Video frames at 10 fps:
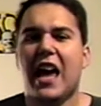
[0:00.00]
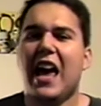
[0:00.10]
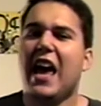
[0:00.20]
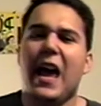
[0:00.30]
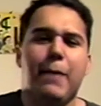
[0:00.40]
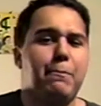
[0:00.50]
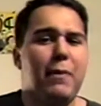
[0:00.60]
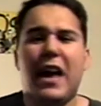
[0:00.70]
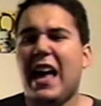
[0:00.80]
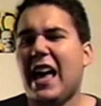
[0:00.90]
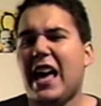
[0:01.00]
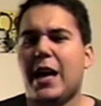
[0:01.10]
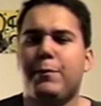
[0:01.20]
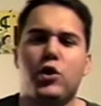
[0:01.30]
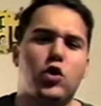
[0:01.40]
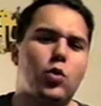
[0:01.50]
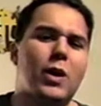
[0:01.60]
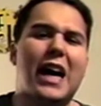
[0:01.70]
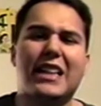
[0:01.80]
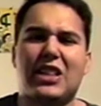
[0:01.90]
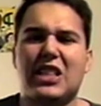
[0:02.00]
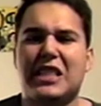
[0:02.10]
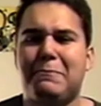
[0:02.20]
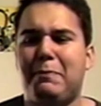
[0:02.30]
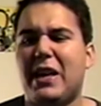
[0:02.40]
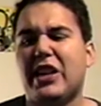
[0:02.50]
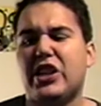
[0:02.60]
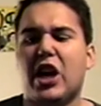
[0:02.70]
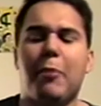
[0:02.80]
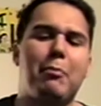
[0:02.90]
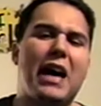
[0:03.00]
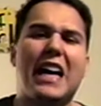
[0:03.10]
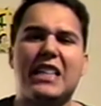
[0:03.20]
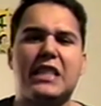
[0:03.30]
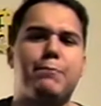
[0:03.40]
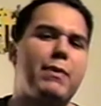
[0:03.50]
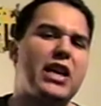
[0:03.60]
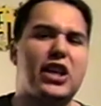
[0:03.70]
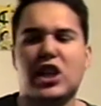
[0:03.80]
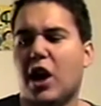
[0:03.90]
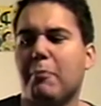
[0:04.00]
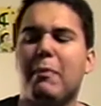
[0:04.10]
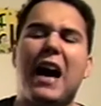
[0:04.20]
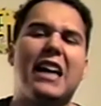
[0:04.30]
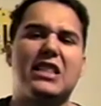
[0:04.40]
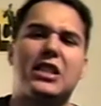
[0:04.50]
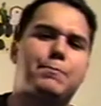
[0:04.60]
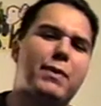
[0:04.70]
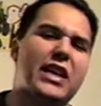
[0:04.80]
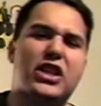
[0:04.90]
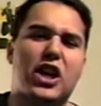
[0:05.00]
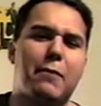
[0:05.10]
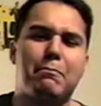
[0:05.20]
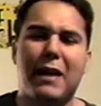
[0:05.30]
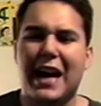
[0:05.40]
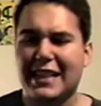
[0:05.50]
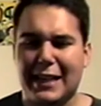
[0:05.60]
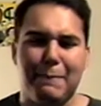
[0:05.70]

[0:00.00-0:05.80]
Hey babe, you ought to speak your mind, speak your mind, speak your mind.